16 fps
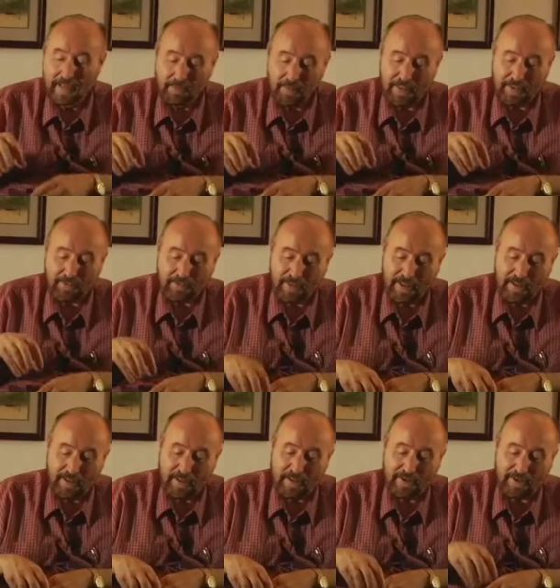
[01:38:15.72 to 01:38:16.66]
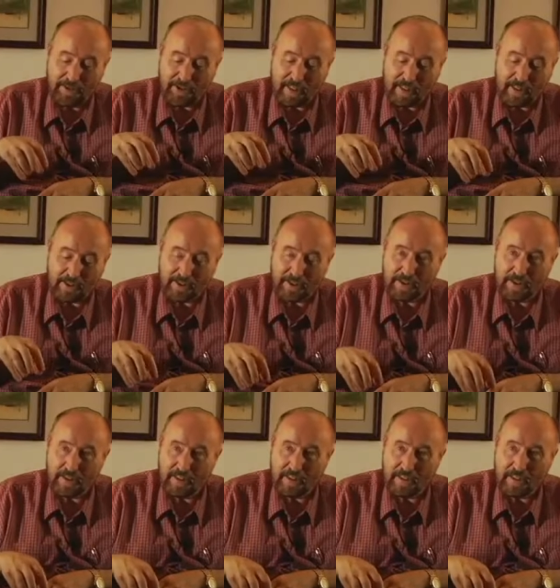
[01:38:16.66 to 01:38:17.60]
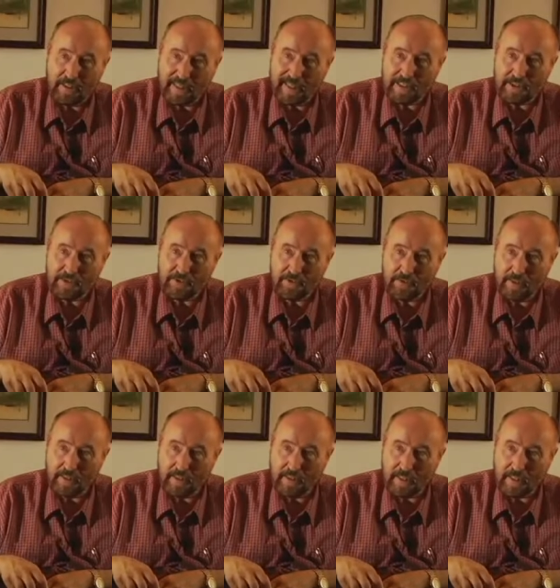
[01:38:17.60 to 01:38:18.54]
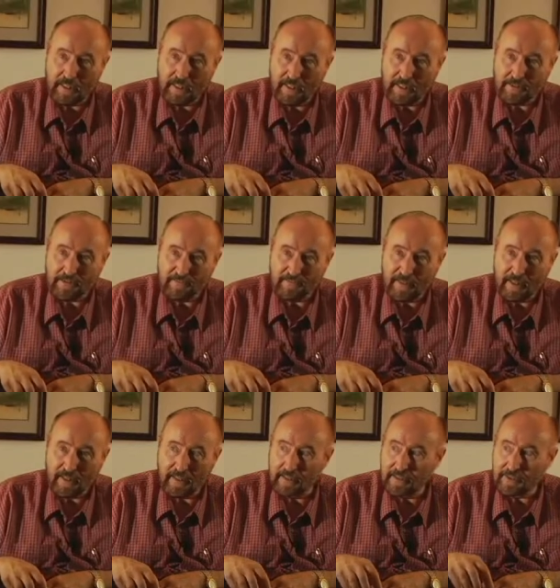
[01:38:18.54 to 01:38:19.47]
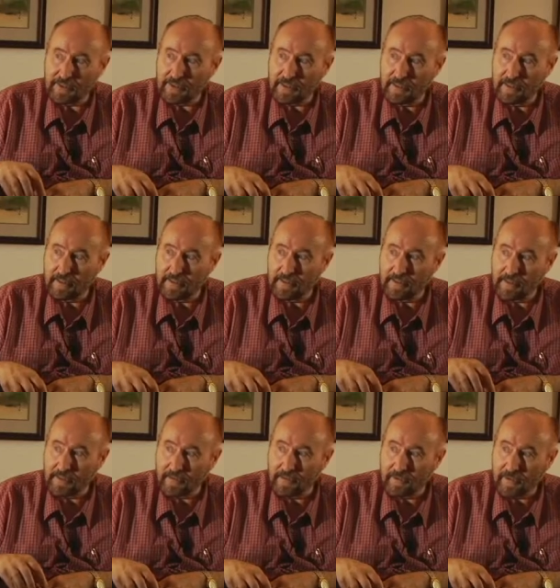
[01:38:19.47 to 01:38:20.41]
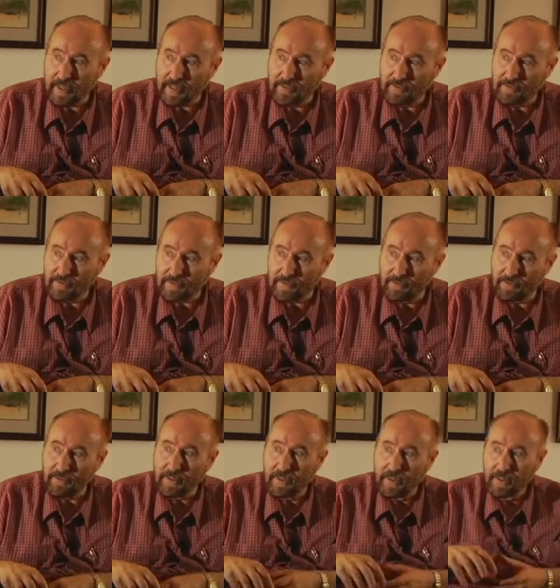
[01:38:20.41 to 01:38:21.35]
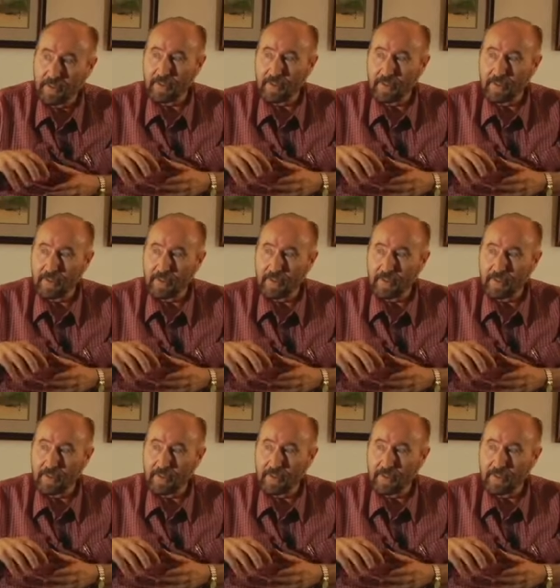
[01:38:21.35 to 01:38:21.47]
but the real energetics is still extraordinarily classified and is still under the direct control